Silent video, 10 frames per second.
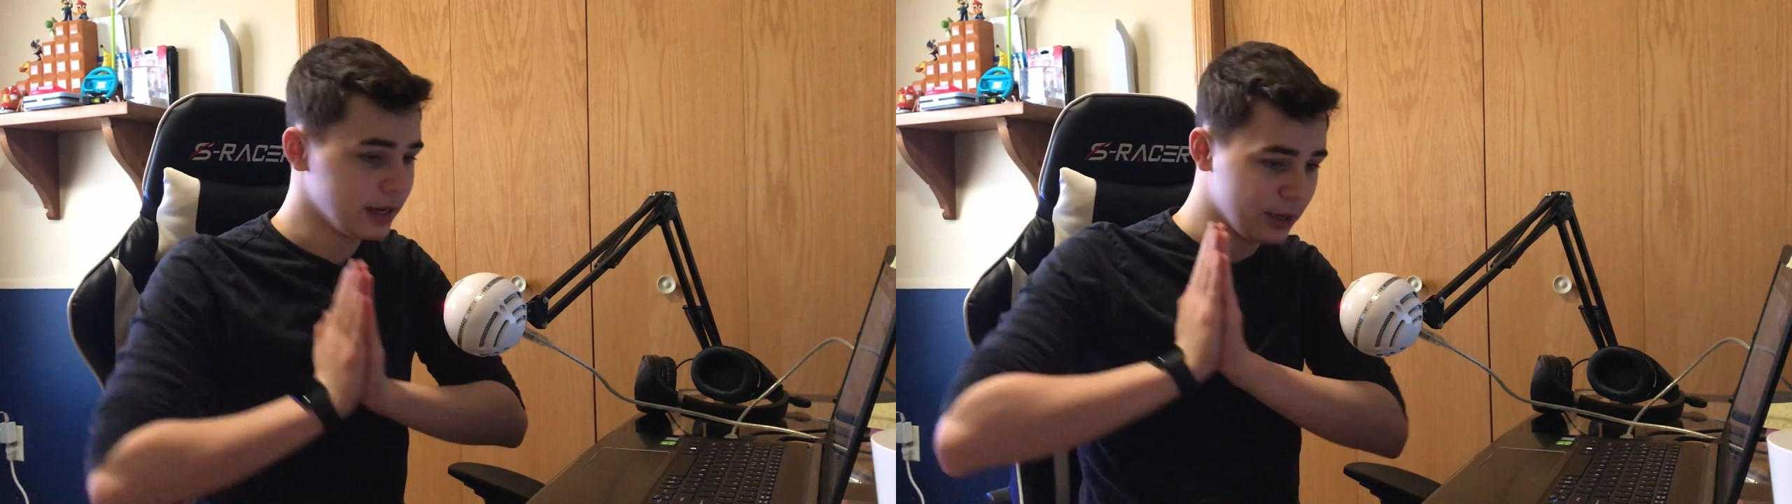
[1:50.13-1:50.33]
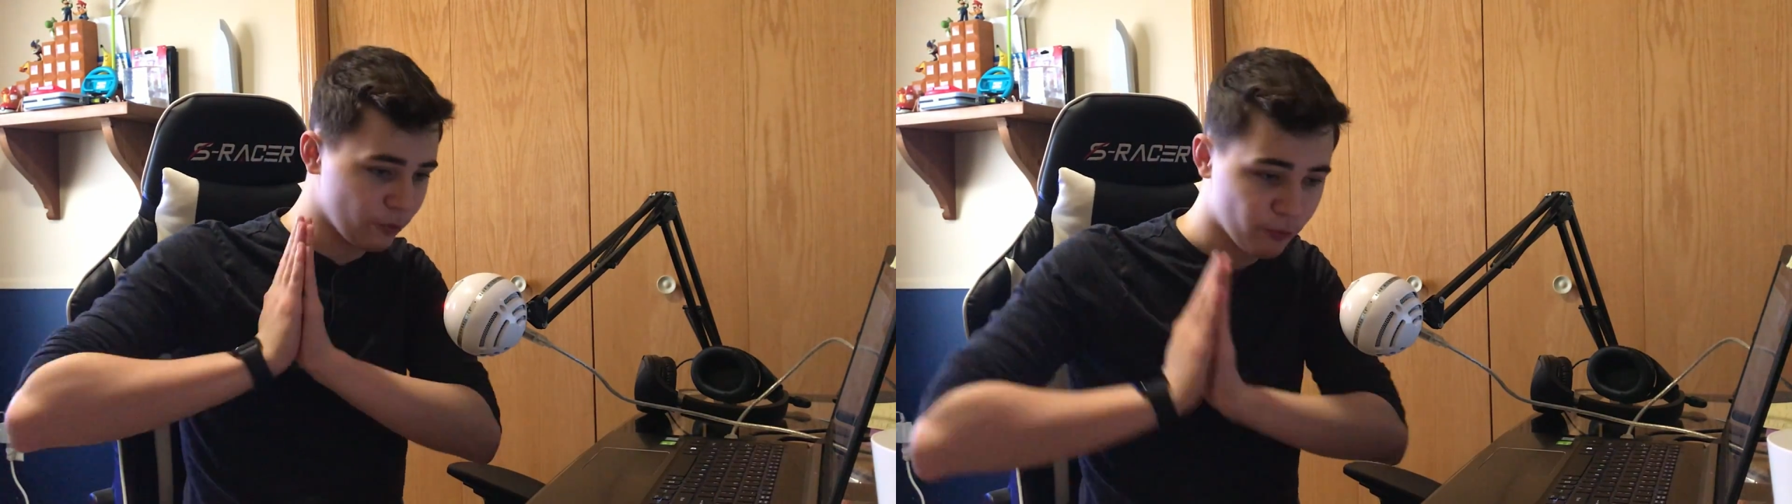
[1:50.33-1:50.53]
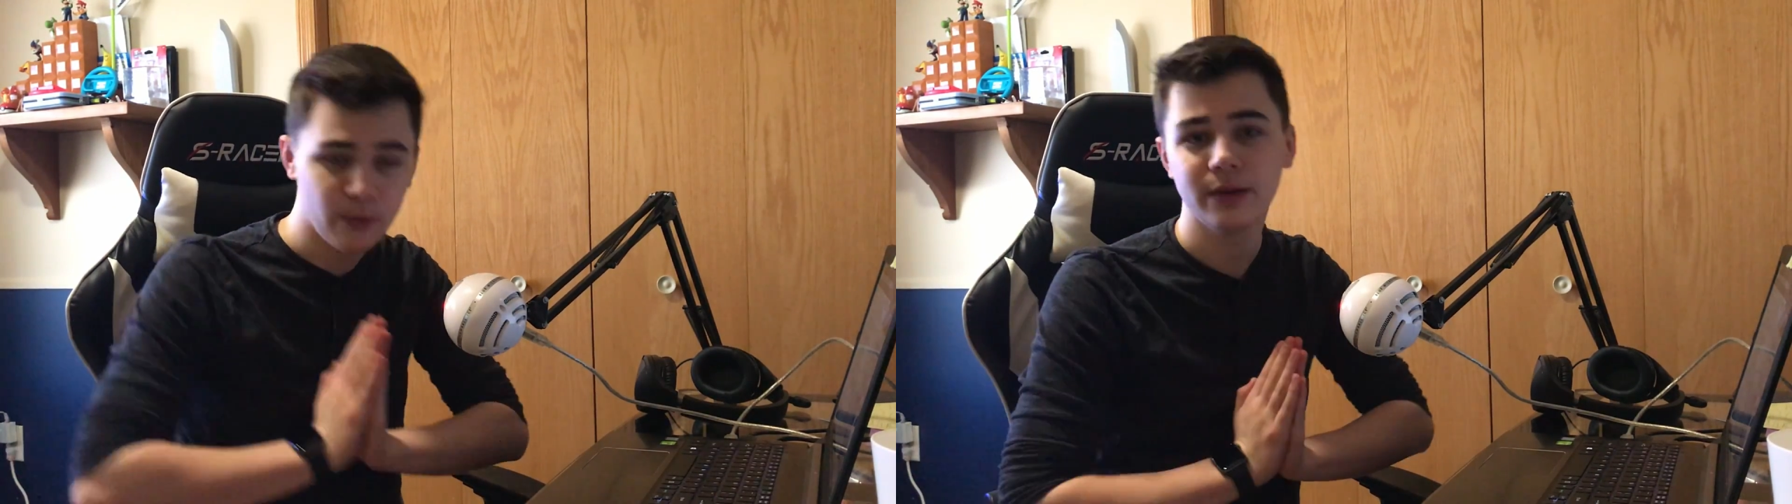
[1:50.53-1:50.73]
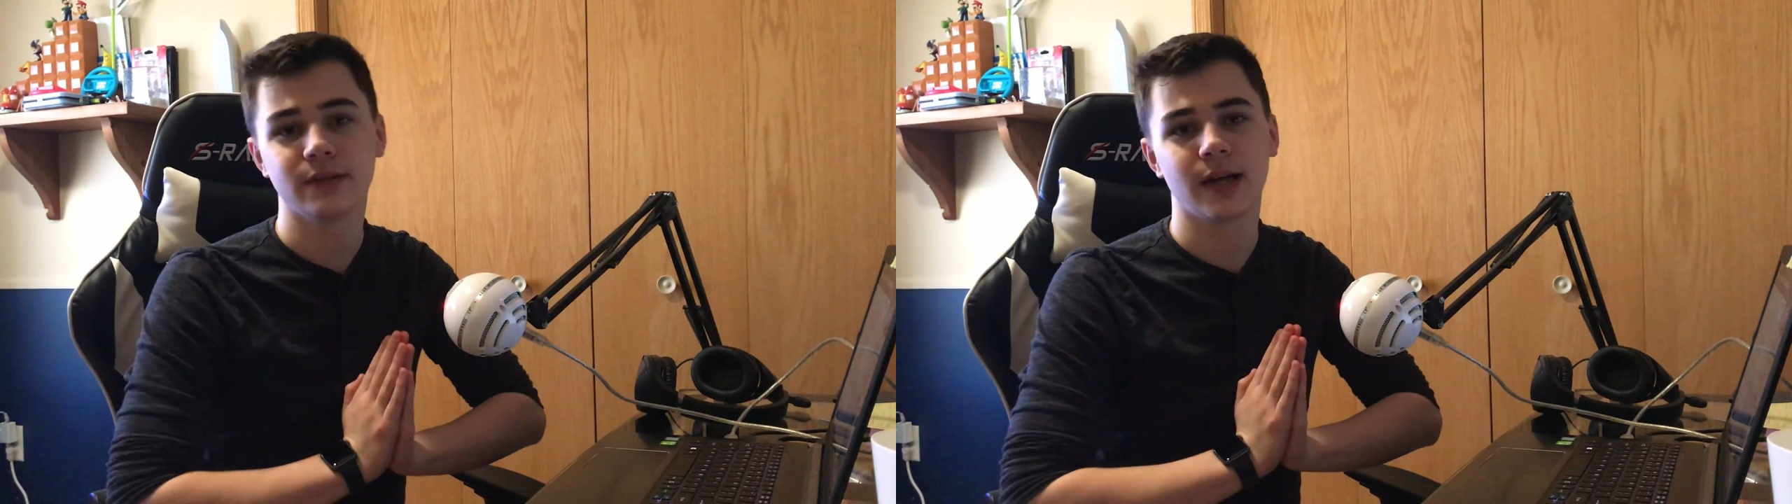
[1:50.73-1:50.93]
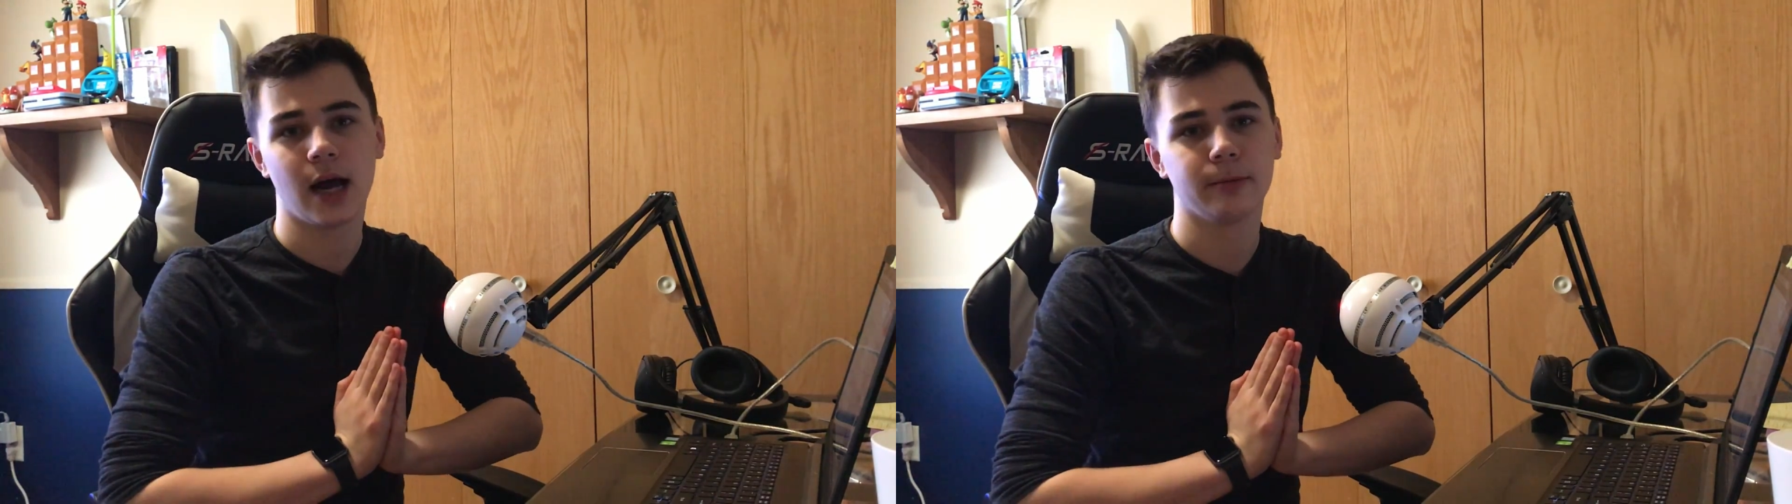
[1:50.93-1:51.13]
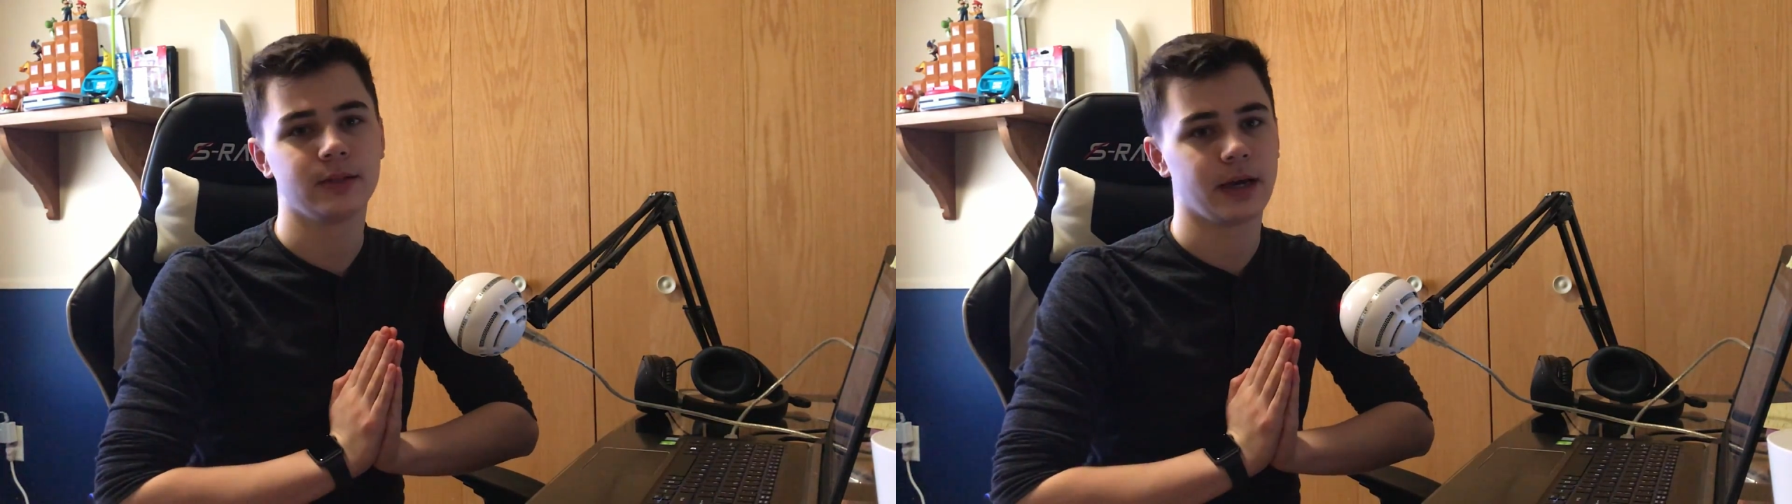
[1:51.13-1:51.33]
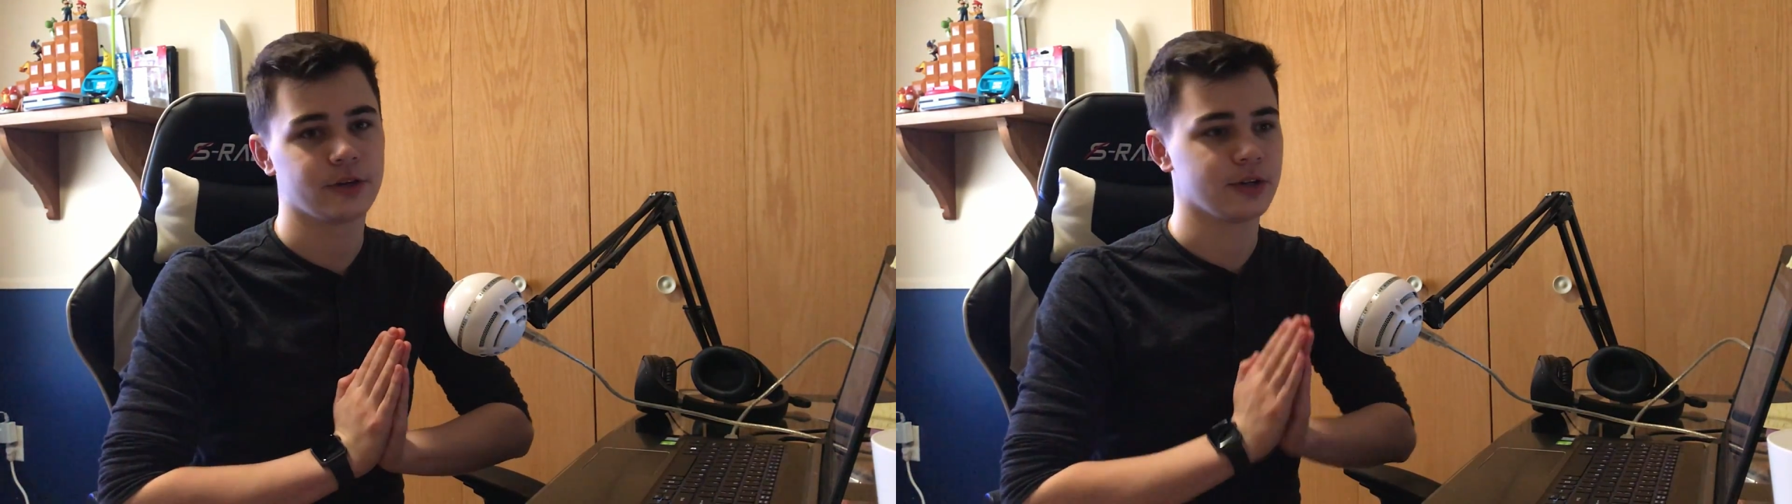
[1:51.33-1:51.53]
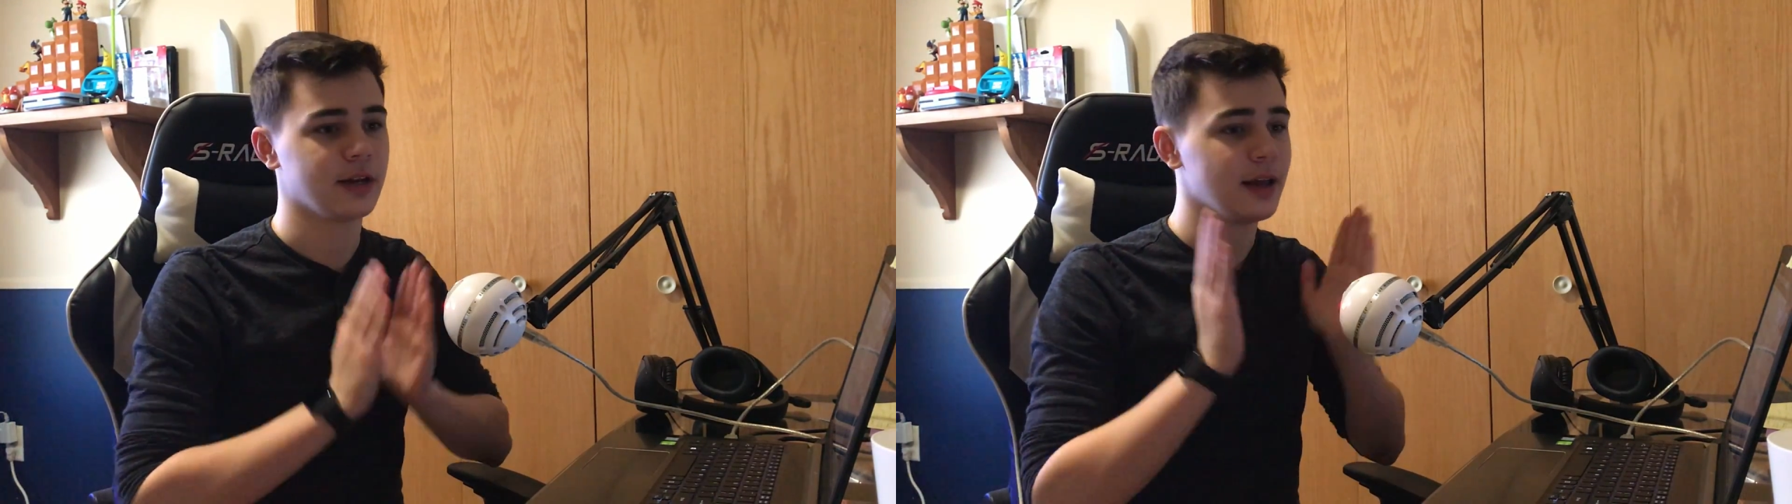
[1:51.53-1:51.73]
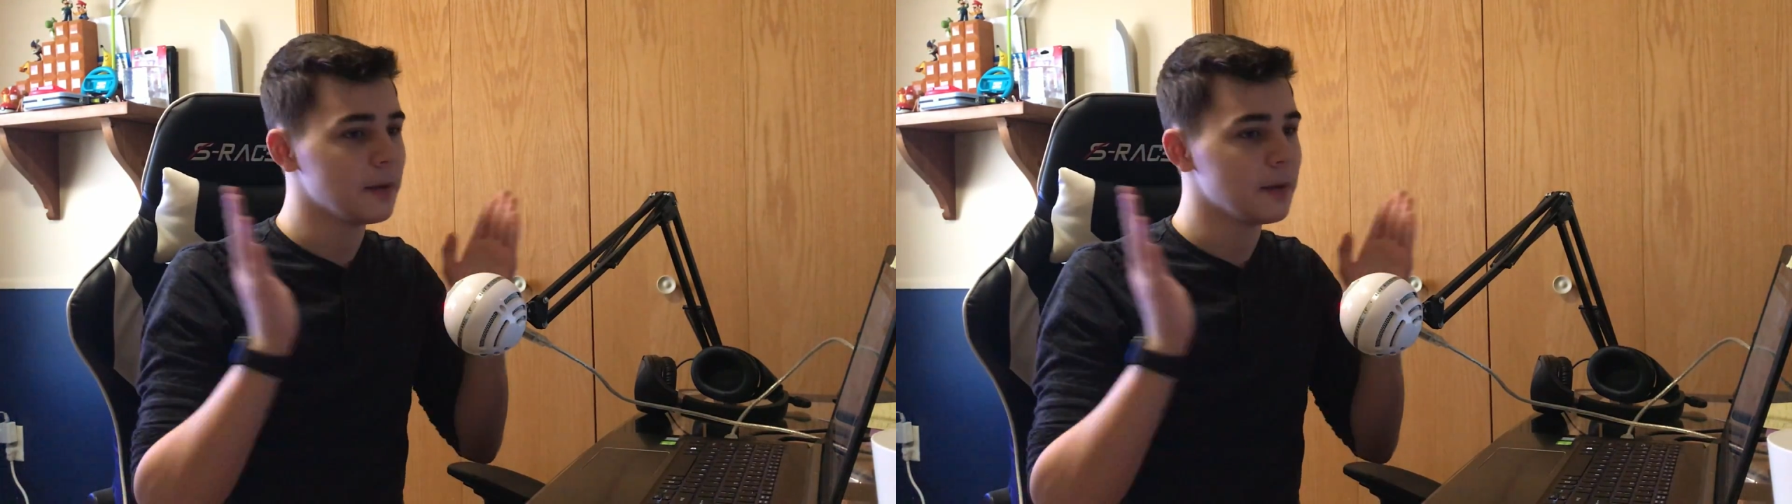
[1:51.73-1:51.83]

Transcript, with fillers: It ruins the comment section.